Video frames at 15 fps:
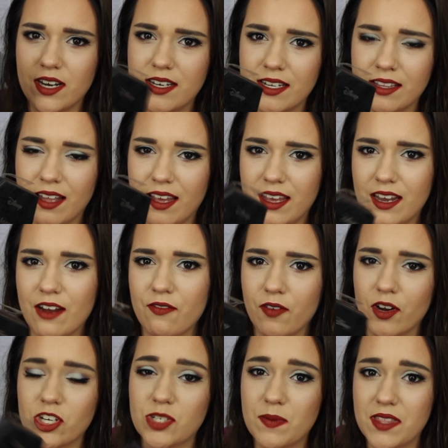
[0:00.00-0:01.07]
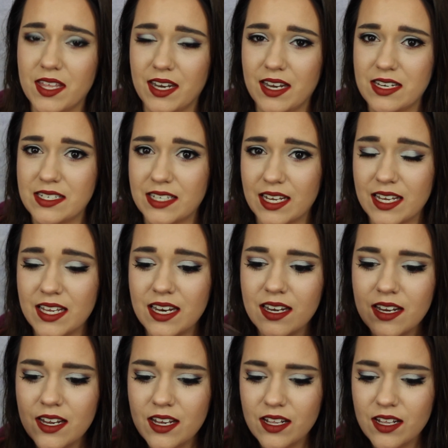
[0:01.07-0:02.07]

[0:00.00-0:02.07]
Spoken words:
I didn't like it at first, but then I did.